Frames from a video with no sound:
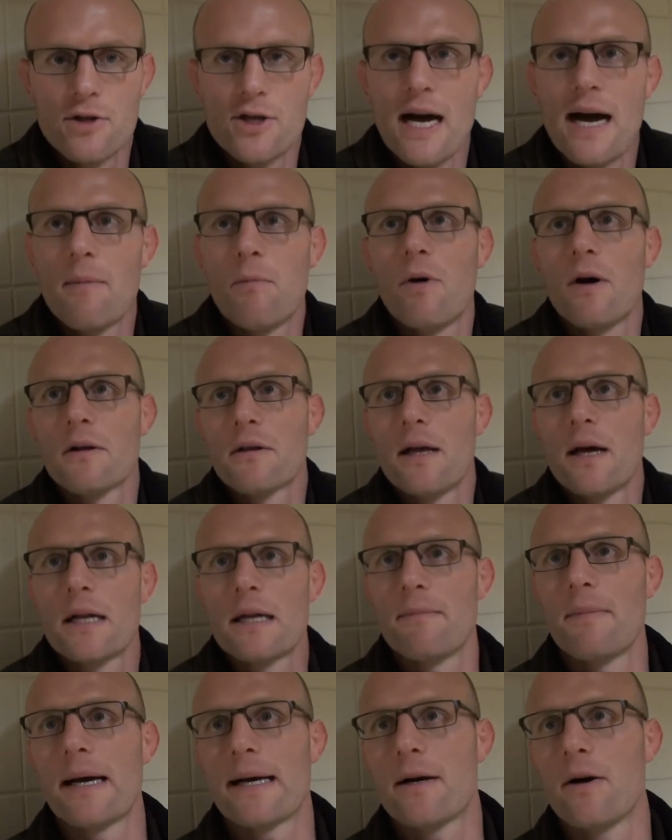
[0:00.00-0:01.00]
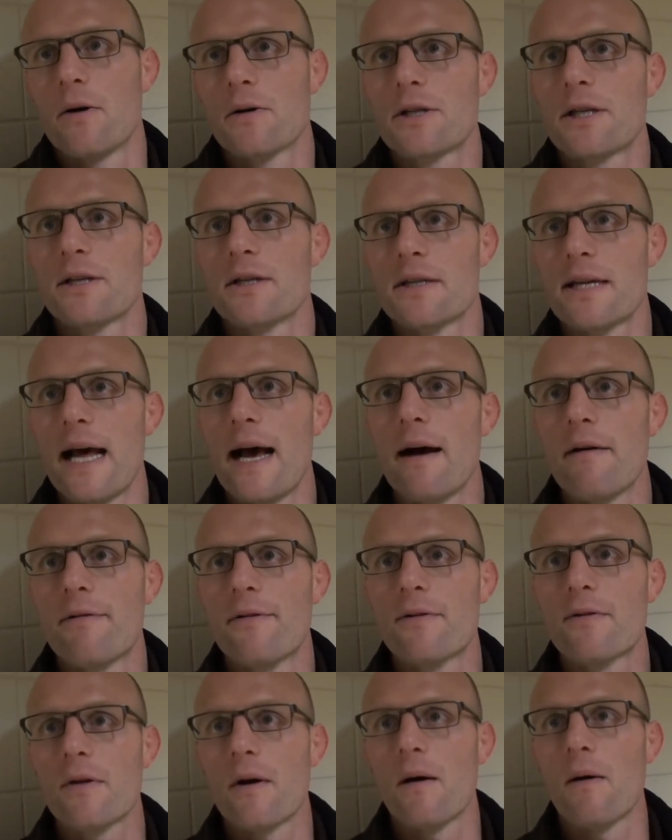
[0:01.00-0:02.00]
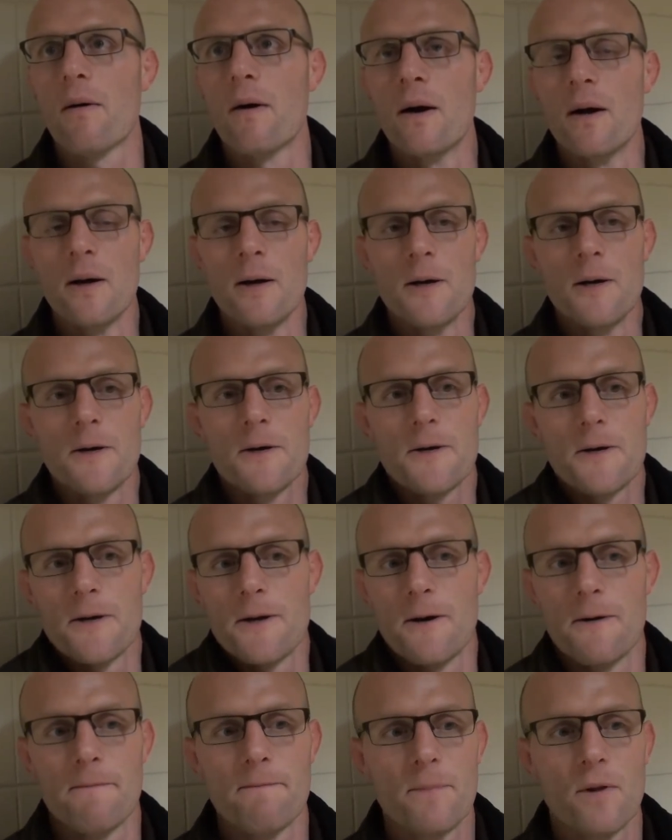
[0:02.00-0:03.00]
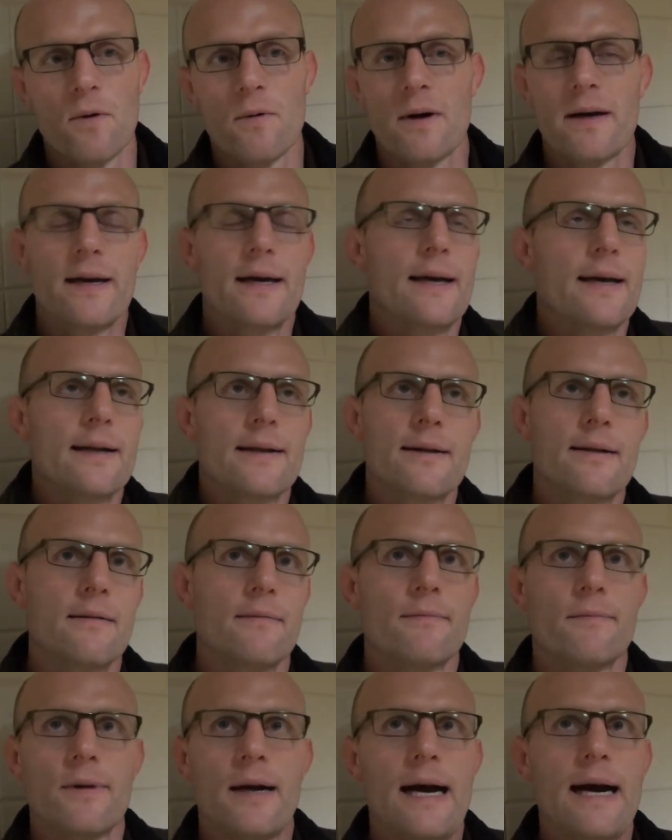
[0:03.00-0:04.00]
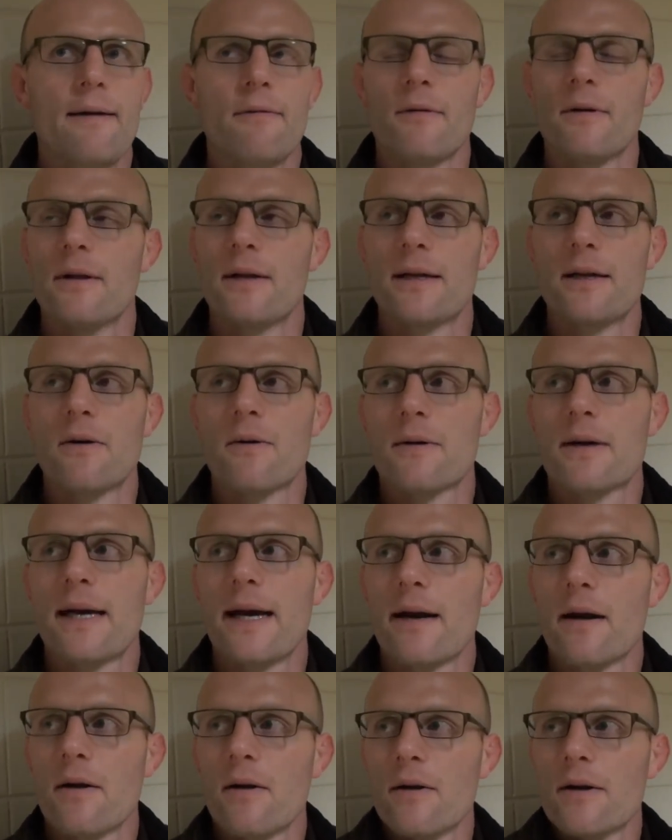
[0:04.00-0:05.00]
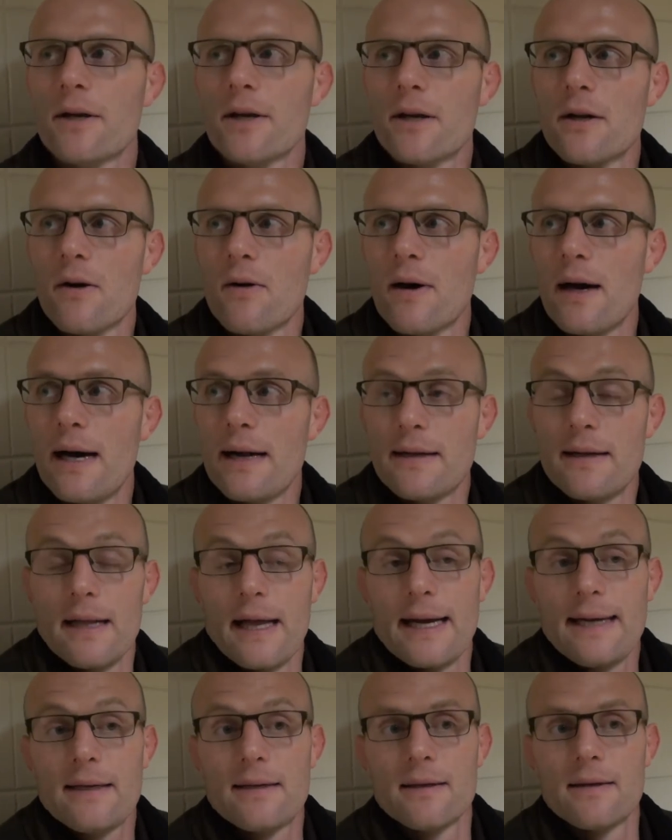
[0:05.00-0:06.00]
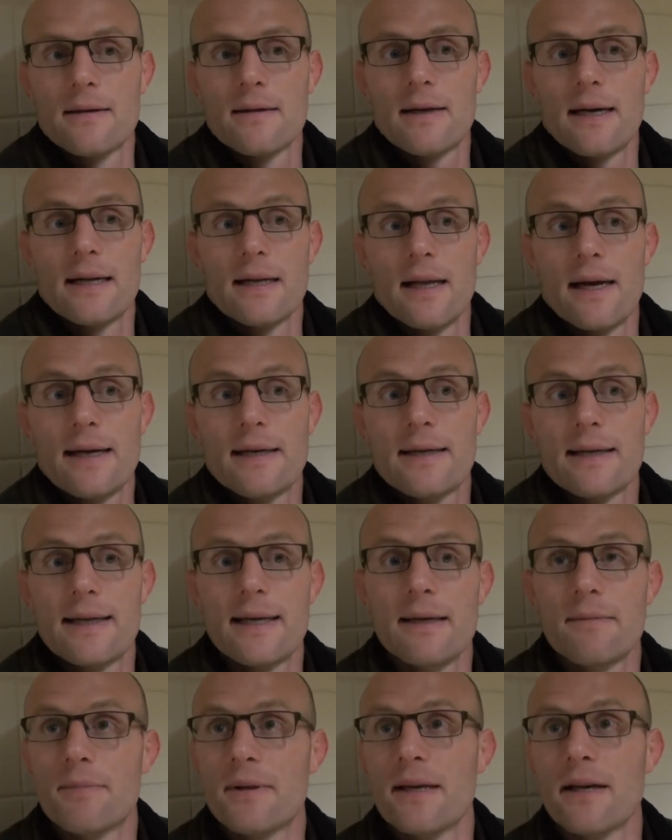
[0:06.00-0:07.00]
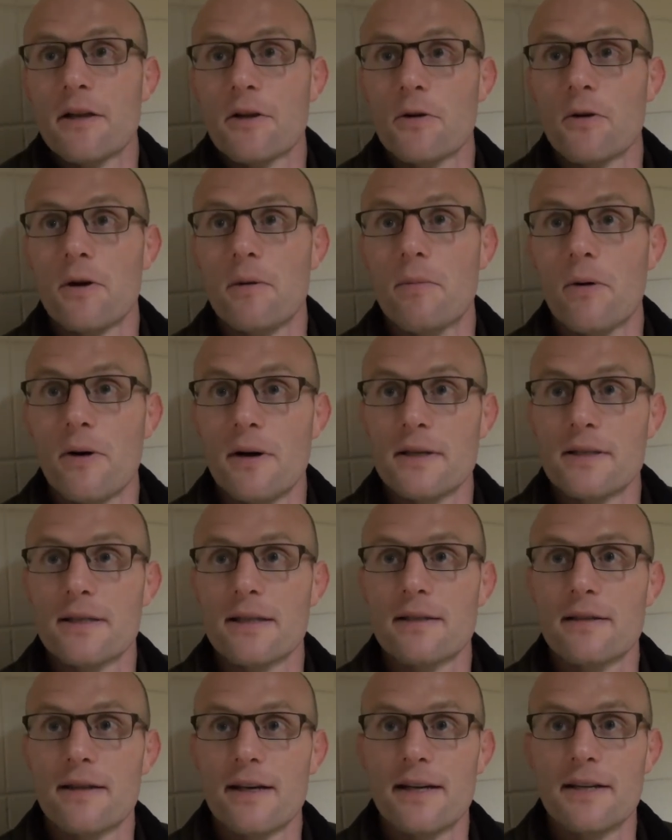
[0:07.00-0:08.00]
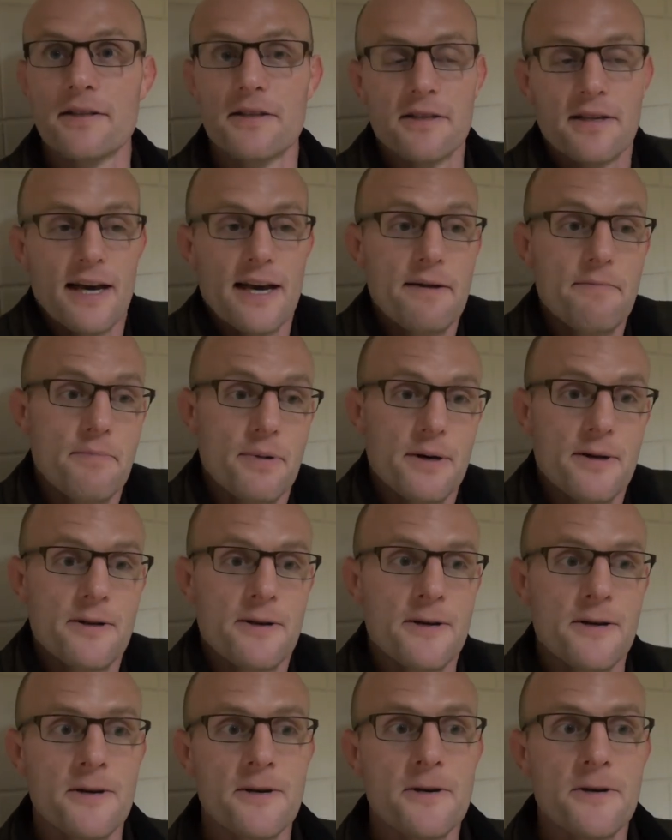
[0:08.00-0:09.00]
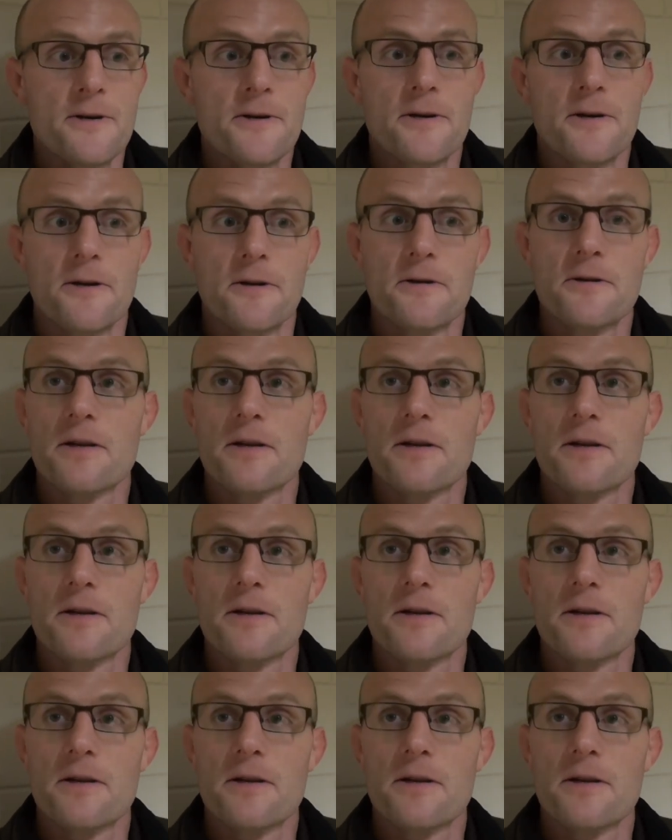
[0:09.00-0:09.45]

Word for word: job well done to my coaching staff. So, you know, it, I really don't care. You know, I'd like to I'd like to keep the Illinois boys in, in state, but you know,